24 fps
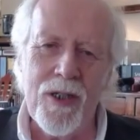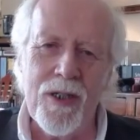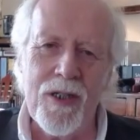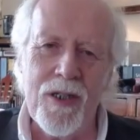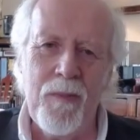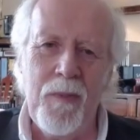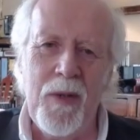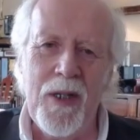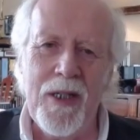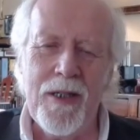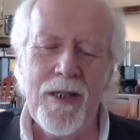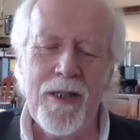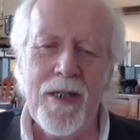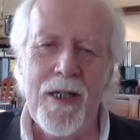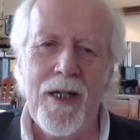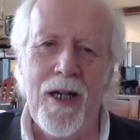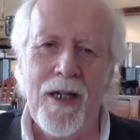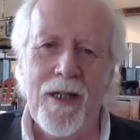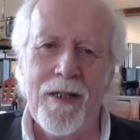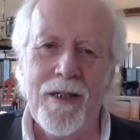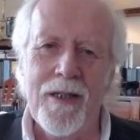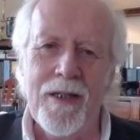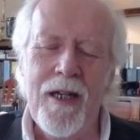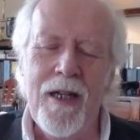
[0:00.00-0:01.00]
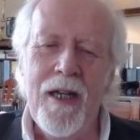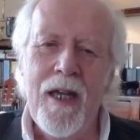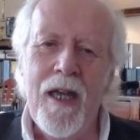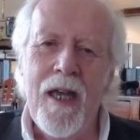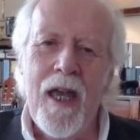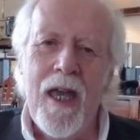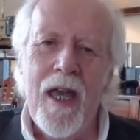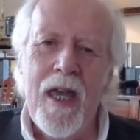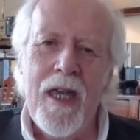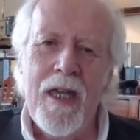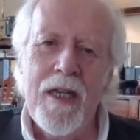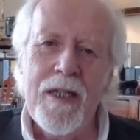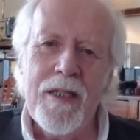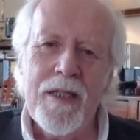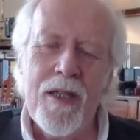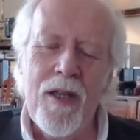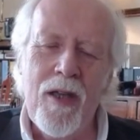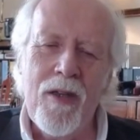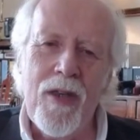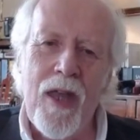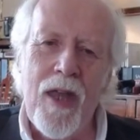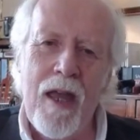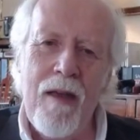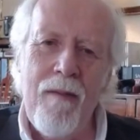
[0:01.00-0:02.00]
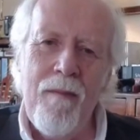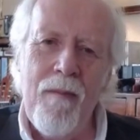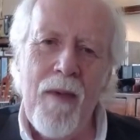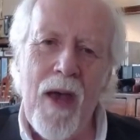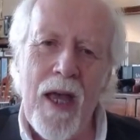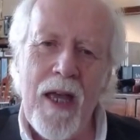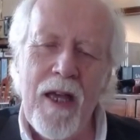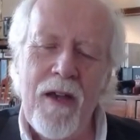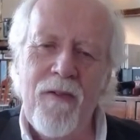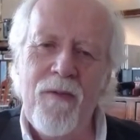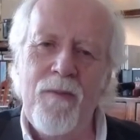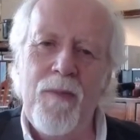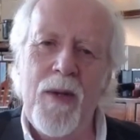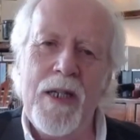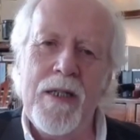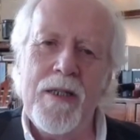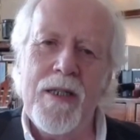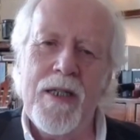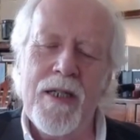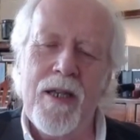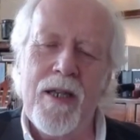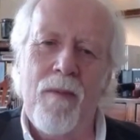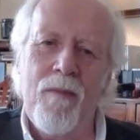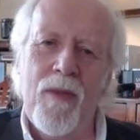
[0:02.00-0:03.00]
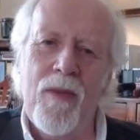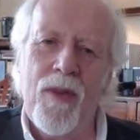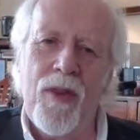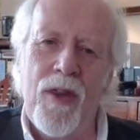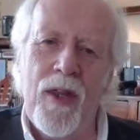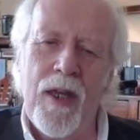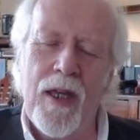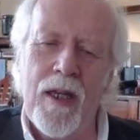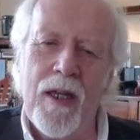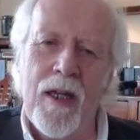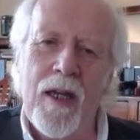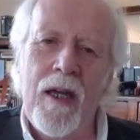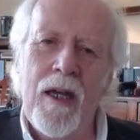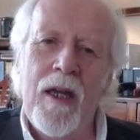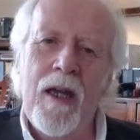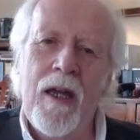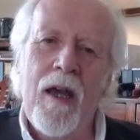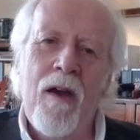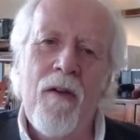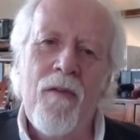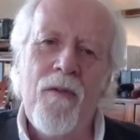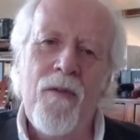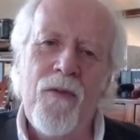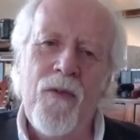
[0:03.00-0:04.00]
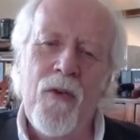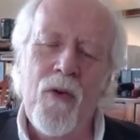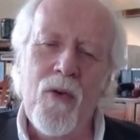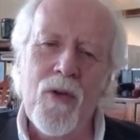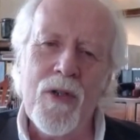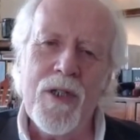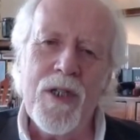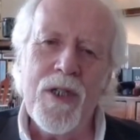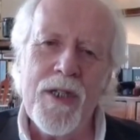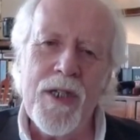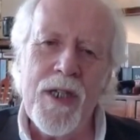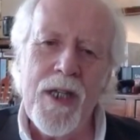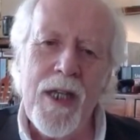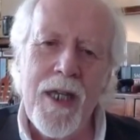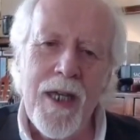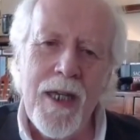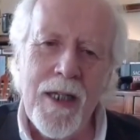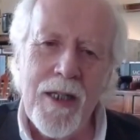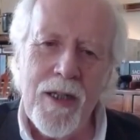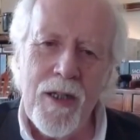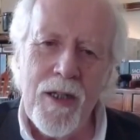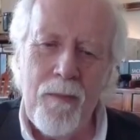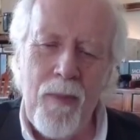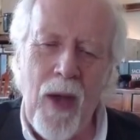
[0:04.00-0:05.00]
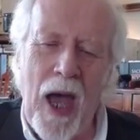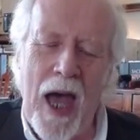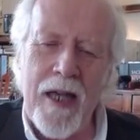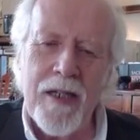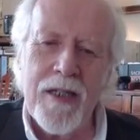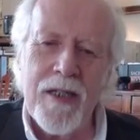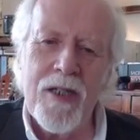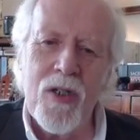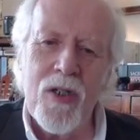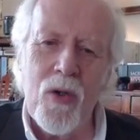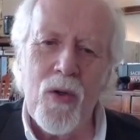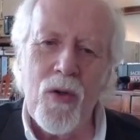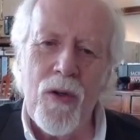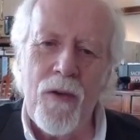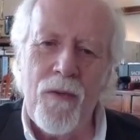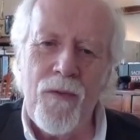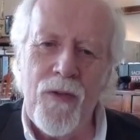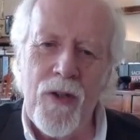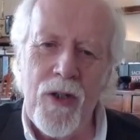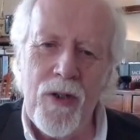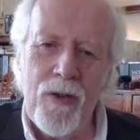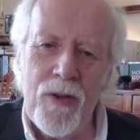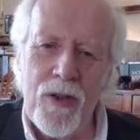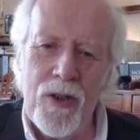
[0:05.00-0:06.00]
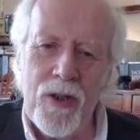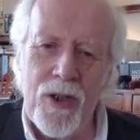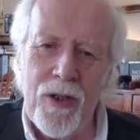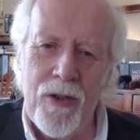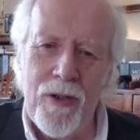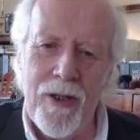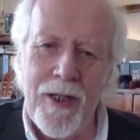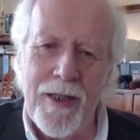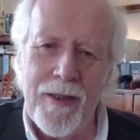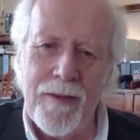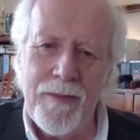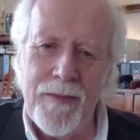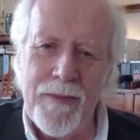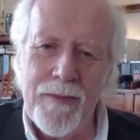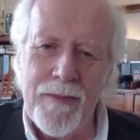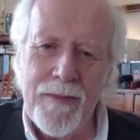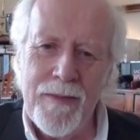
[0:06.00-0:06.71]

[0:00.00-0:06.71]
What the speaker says: that's been done is that they may have been something foreseeing the past or the future in.